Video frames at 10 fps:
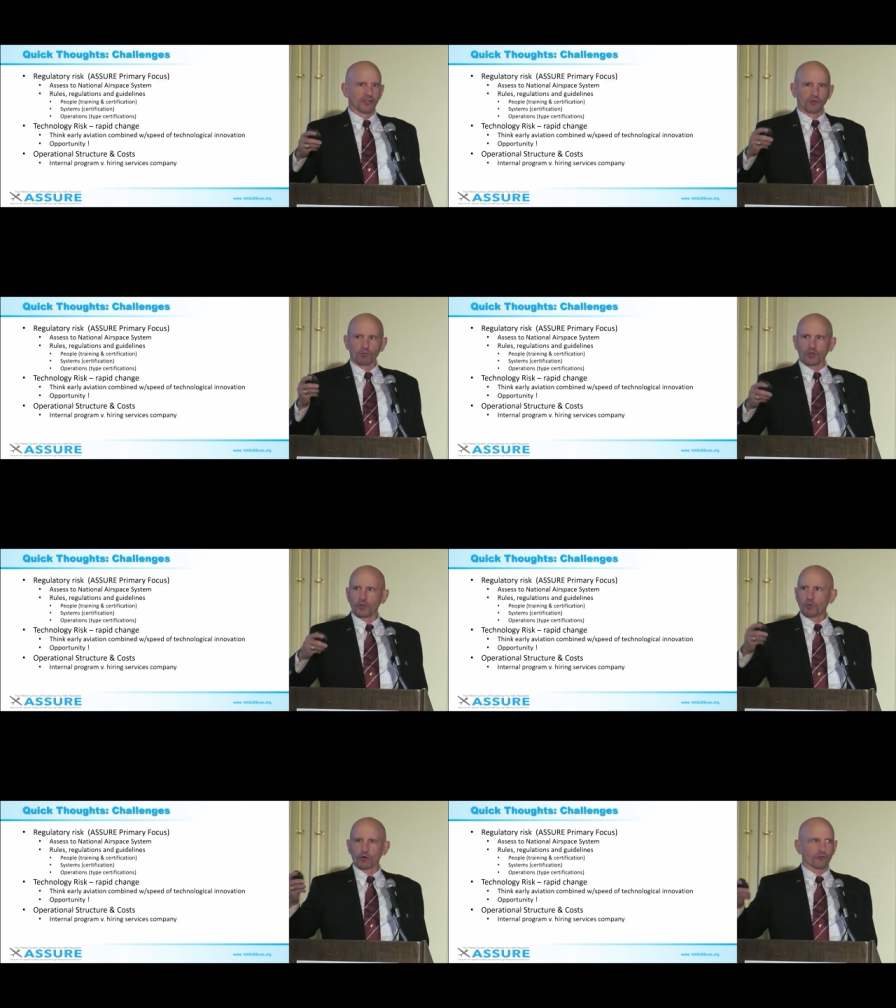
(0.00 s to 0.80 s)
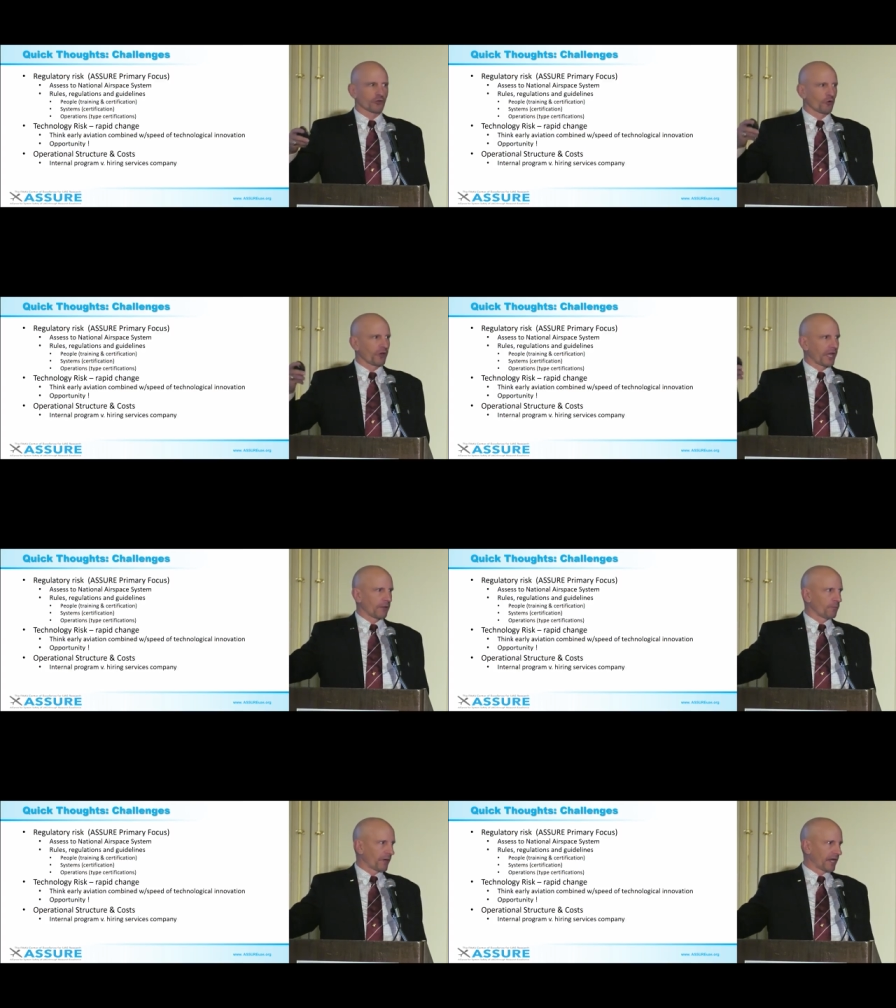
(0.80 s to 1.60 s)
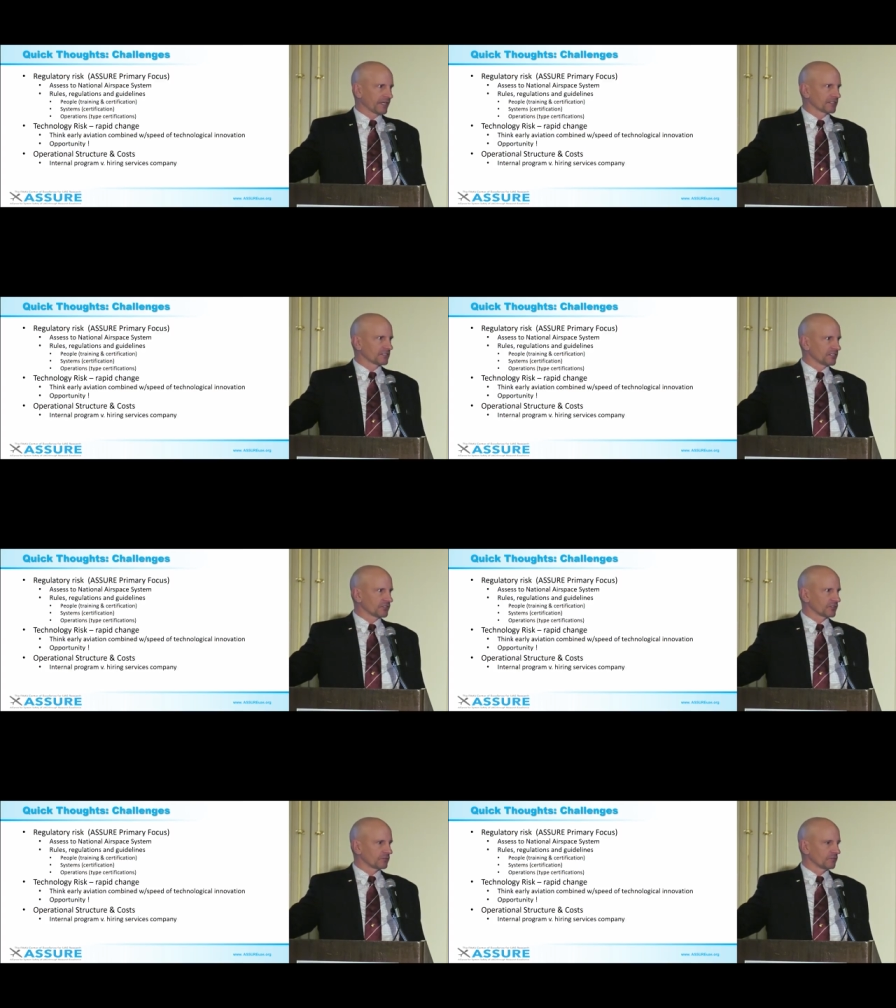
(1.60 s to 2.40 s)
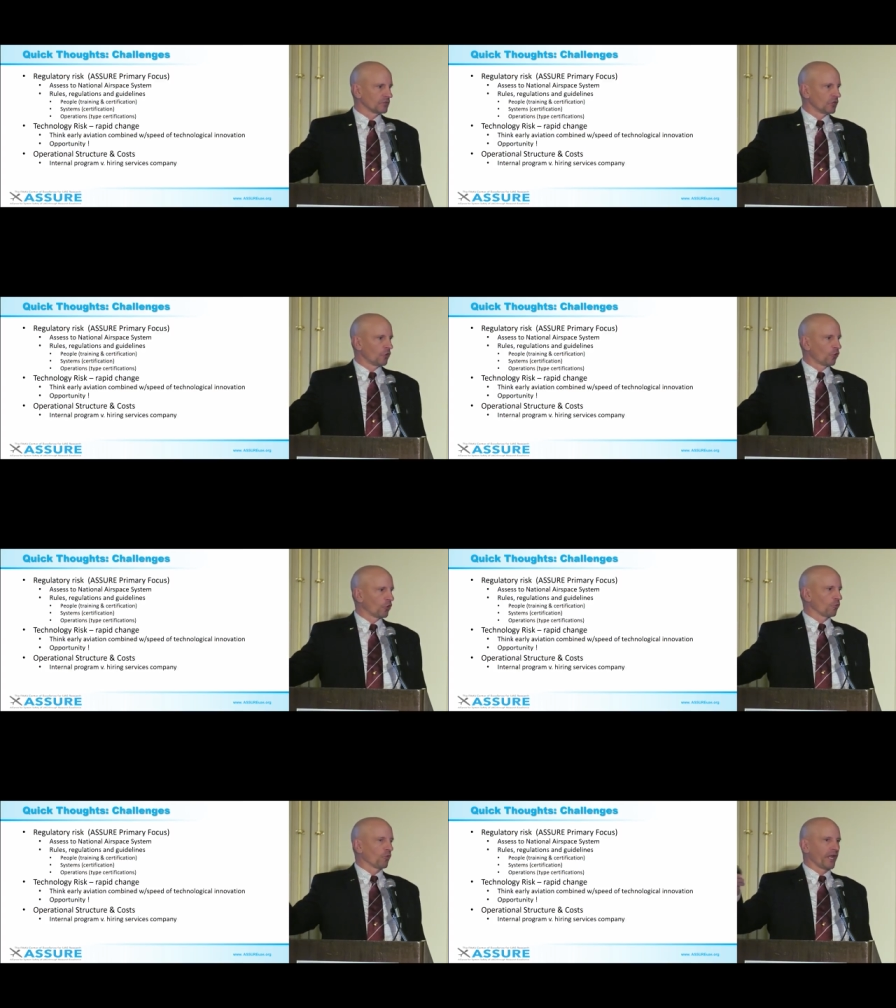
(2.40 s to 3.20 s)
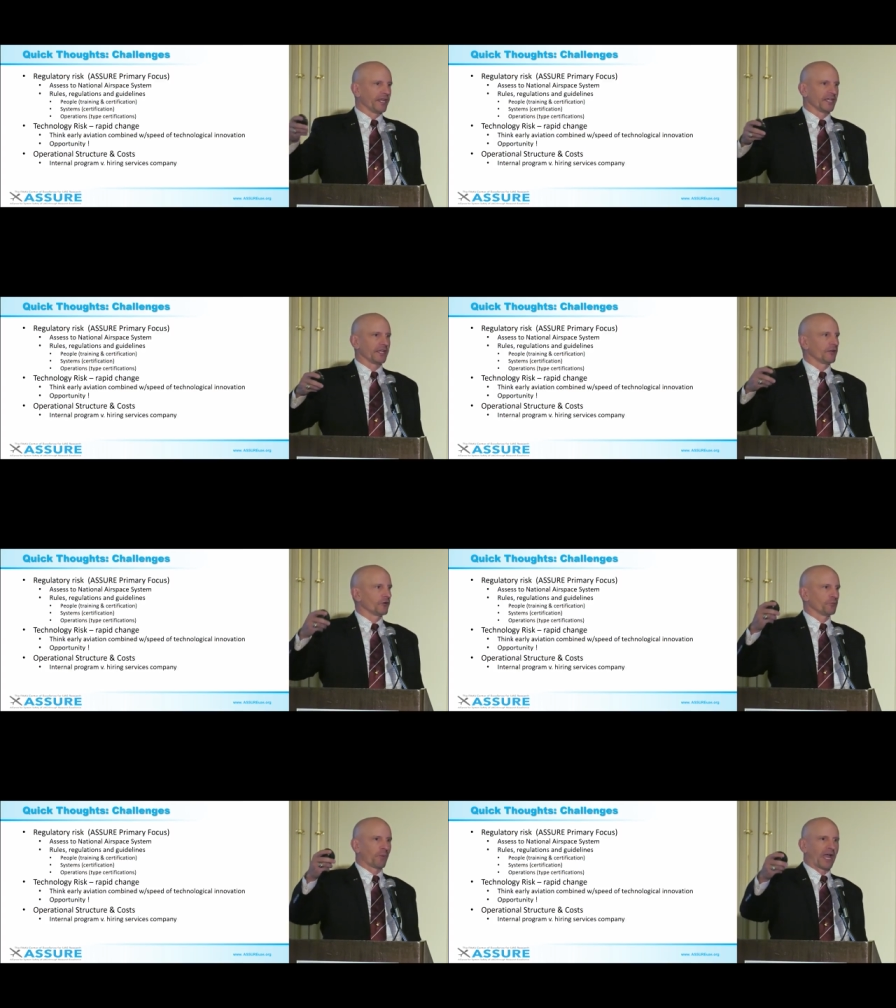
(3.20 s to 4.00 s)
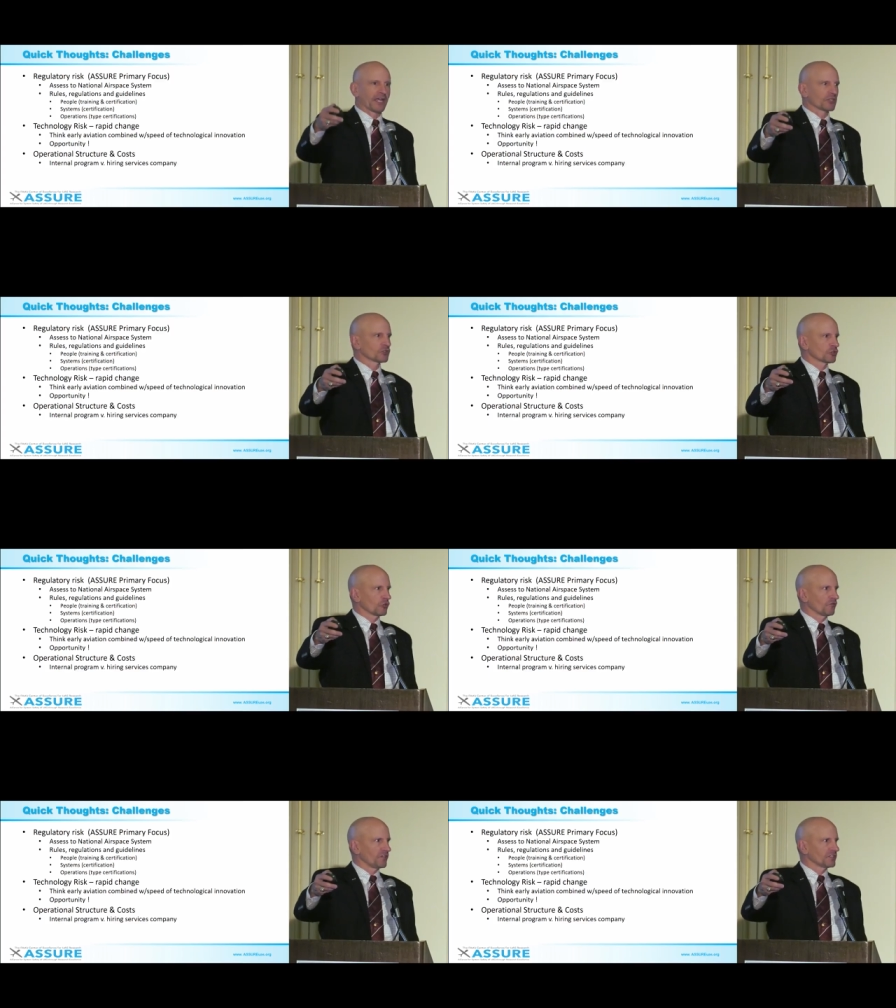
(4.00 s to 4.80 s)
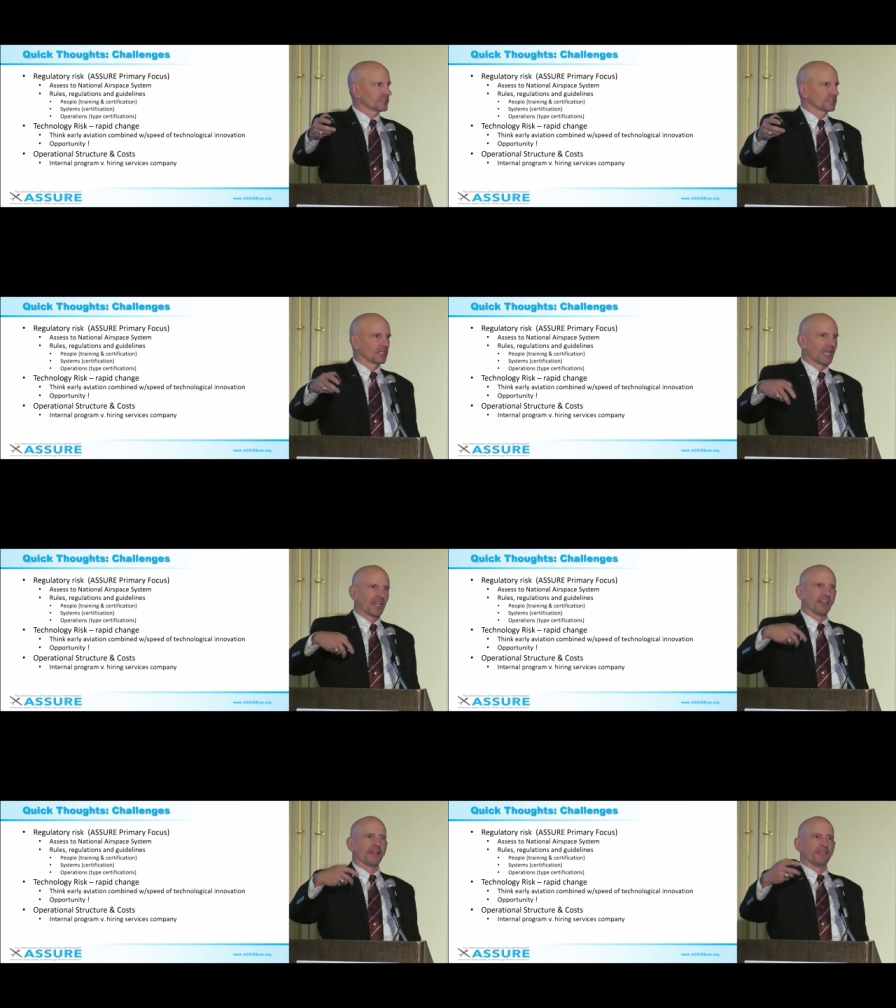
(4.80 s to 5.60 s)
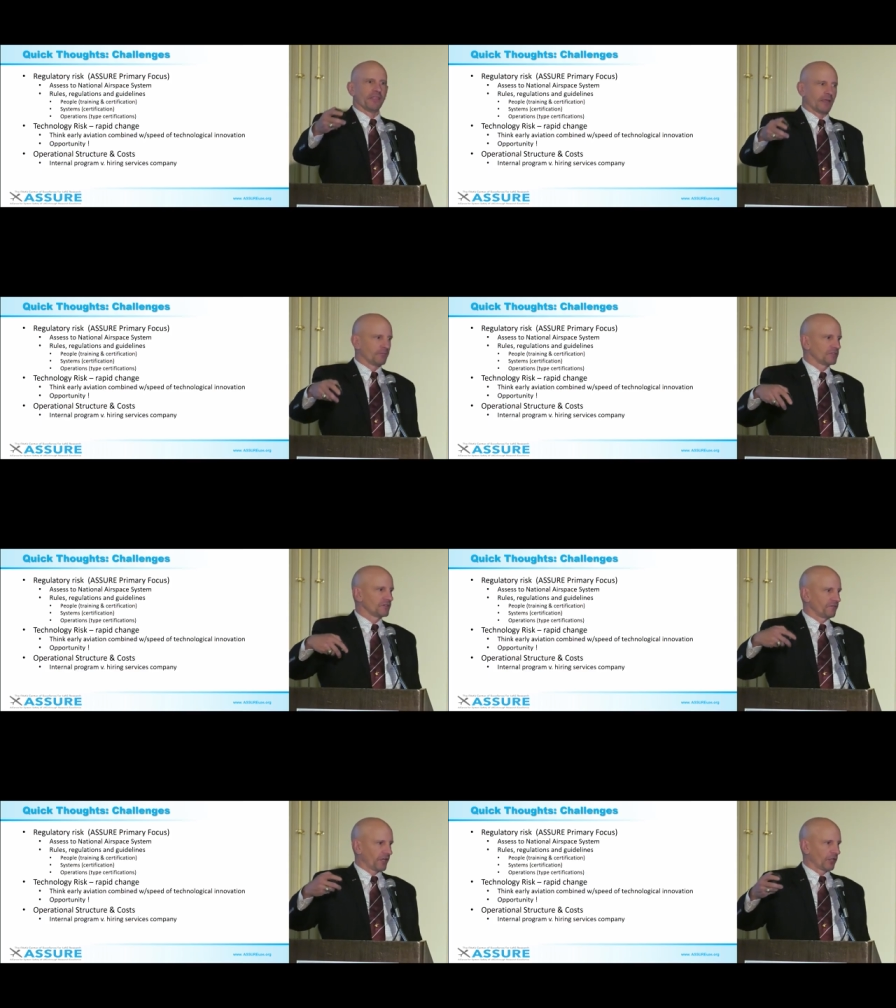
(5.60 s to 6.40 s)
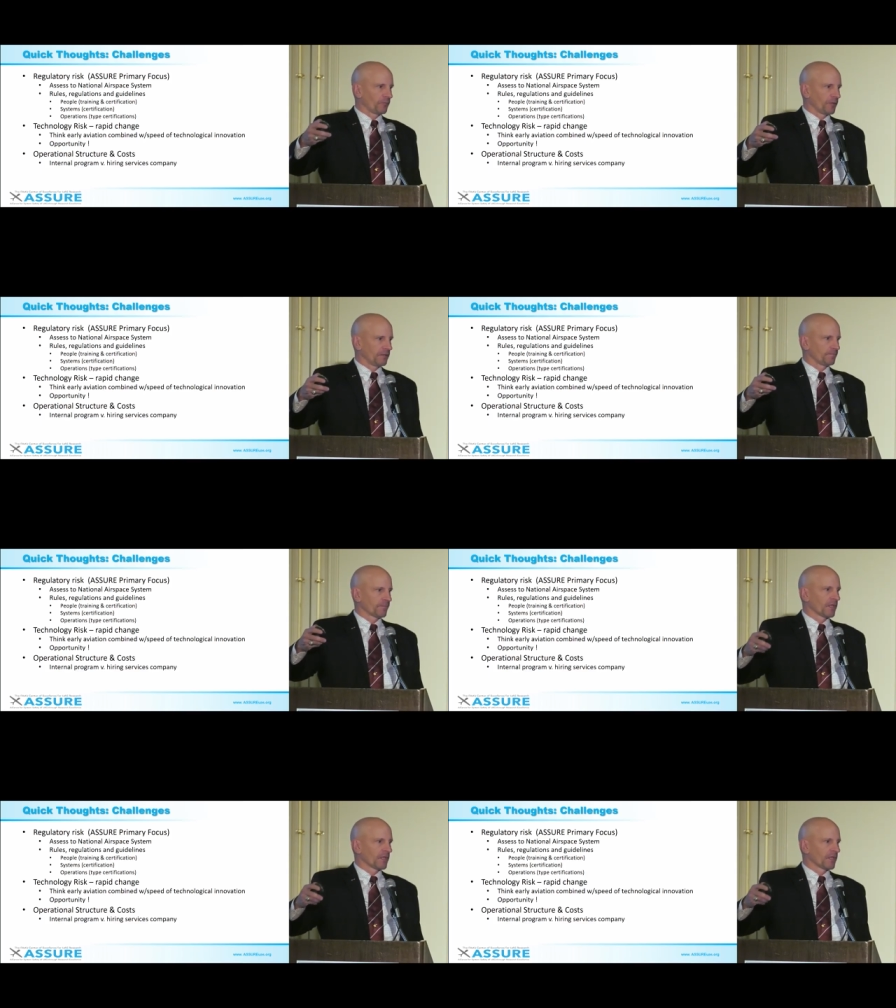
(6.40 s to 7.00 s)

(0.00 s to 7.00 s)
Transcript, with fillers: is it really worth going out and buying a system or renting it or buying a service and letting them develop it?